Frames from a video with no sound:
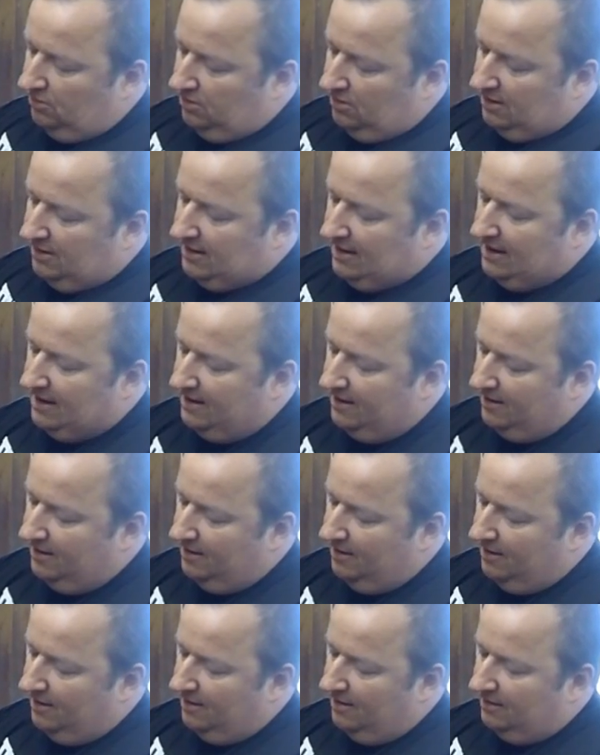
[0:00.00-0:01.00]
of like that.
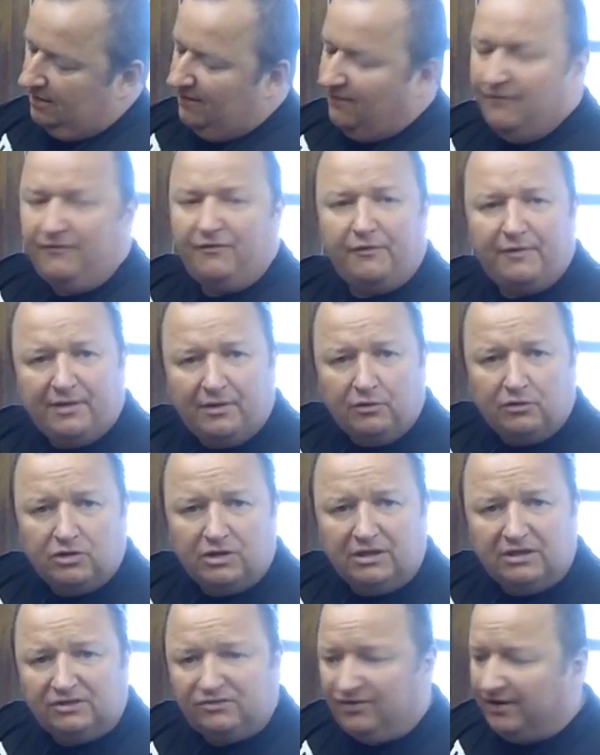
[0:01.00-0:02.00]
Never very good,
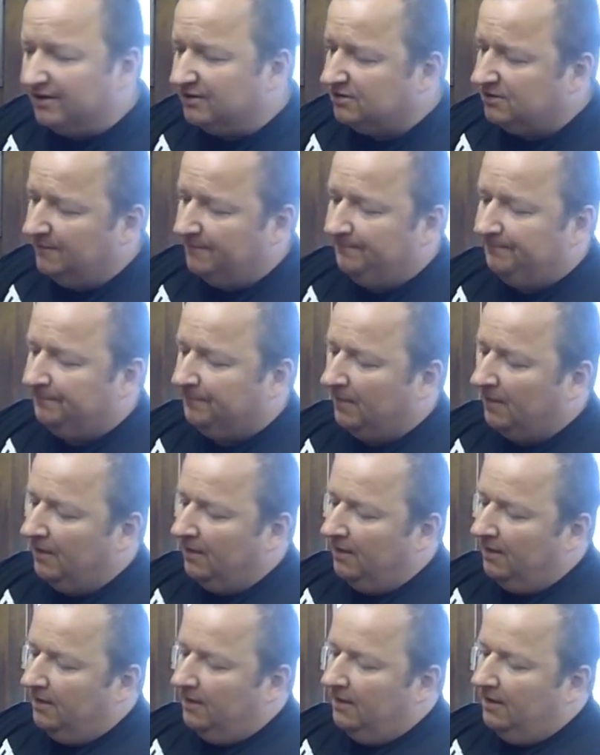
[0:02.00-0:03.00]
these things.
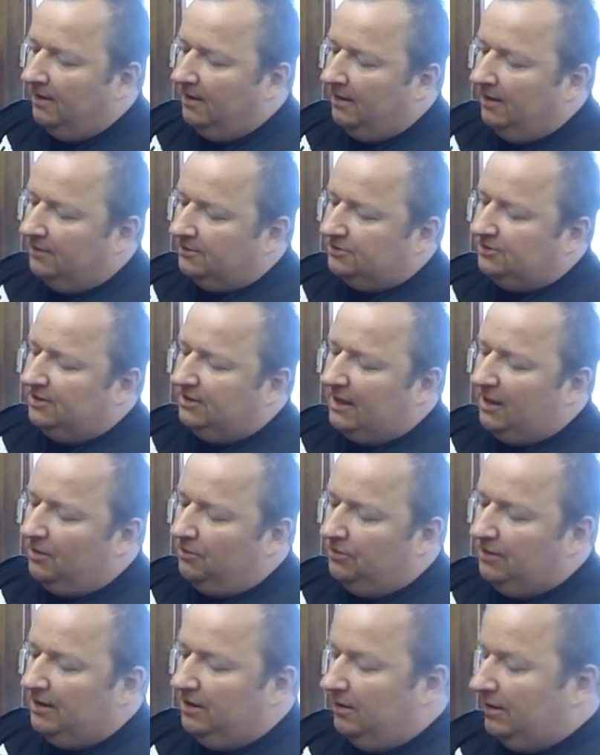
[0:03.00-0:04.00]
Stick that
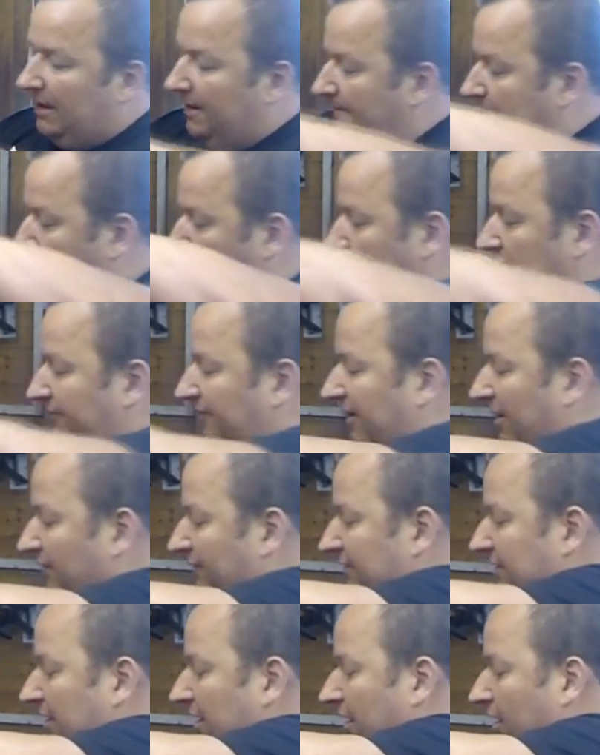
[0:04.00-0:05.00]
on there like that, put the
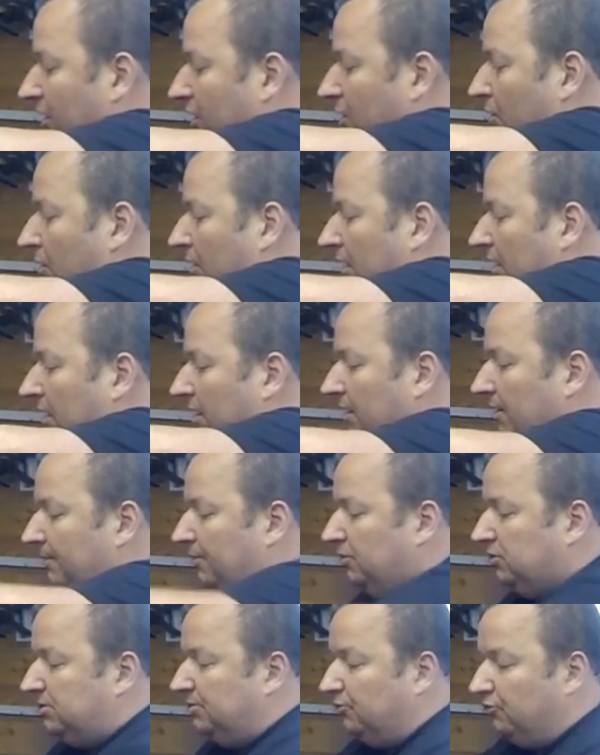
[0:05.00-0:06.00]
valve in the hole,
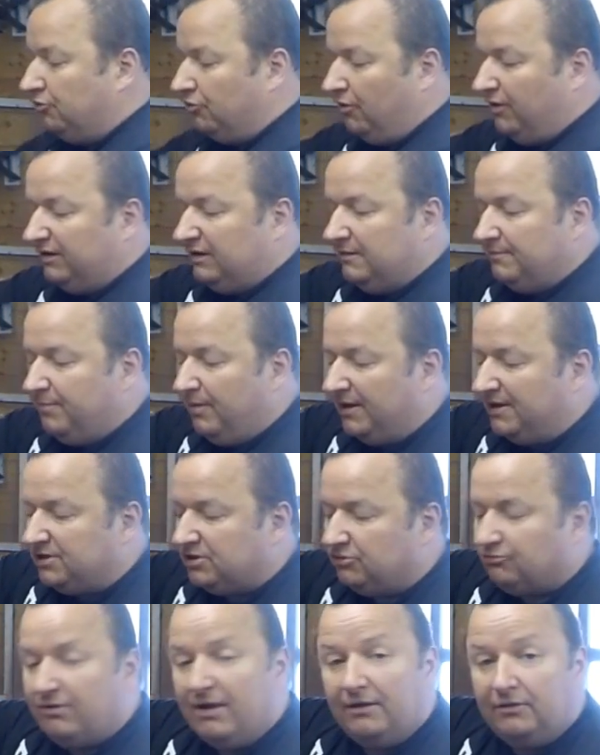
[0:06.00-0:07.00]
put some grinding
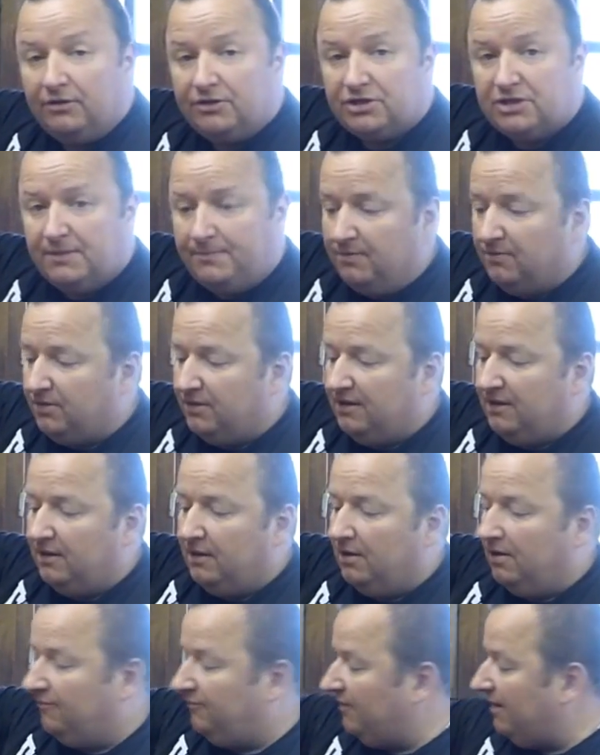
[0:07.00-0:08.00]
paste around the tip of
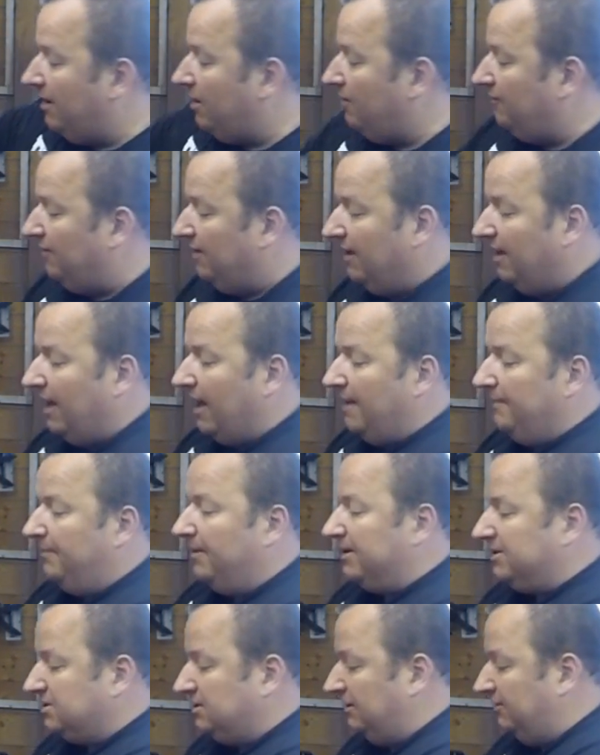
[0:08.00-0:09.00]
the valve, and
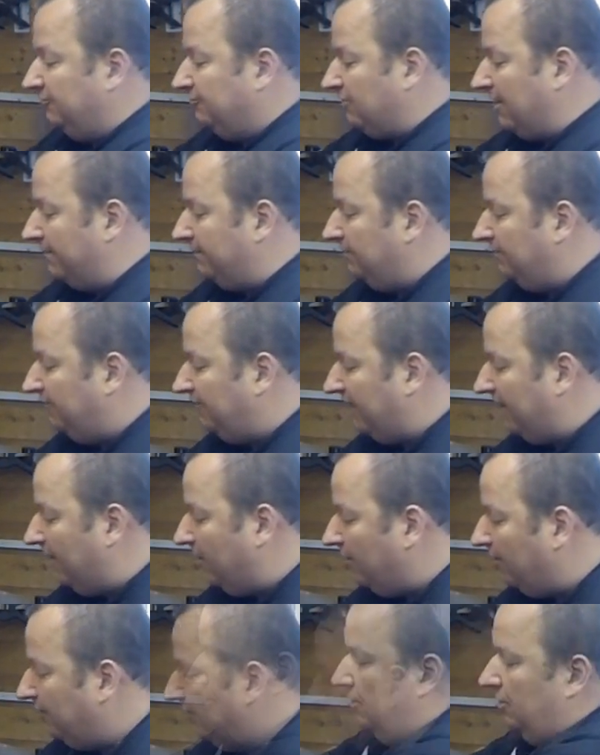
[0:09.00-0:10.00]
basically rub the
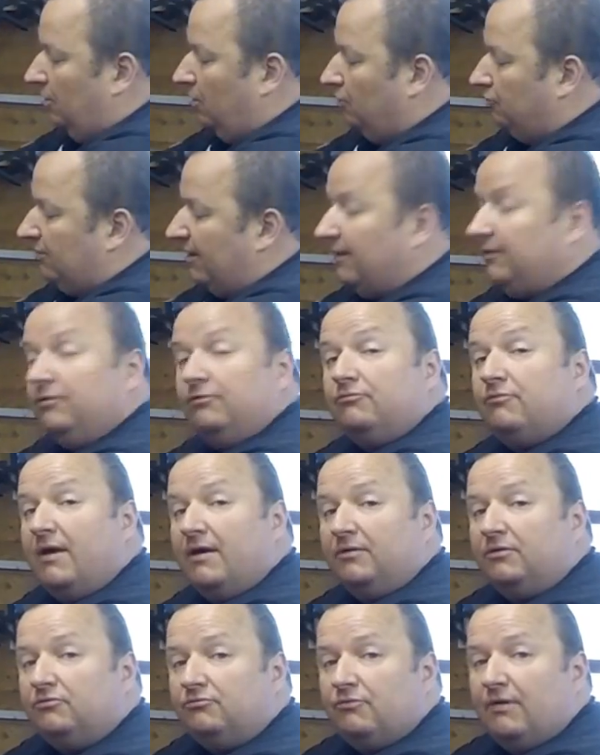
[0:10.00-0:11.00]
valve around and
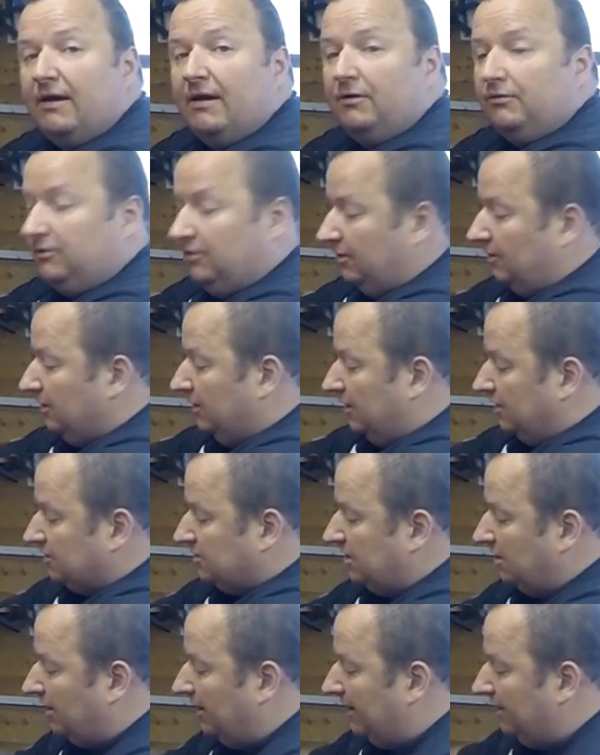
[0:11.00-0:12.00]
round and round
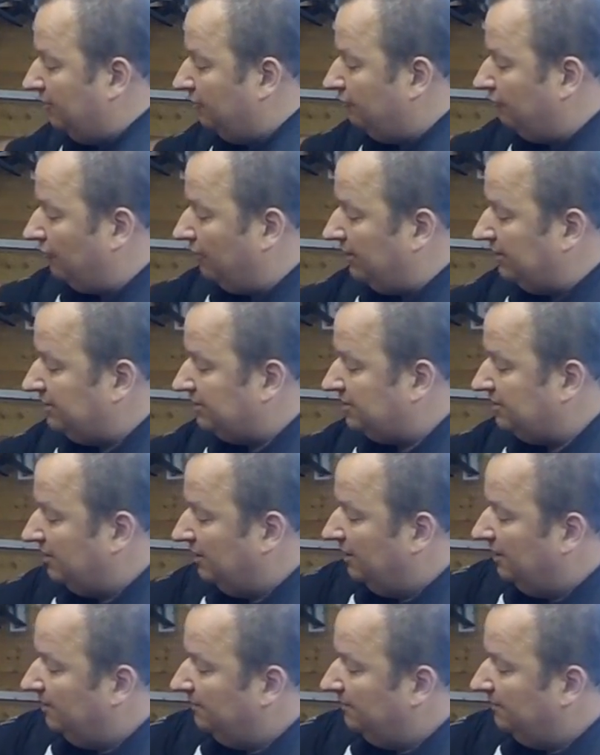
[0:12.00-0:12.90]
so that it grinds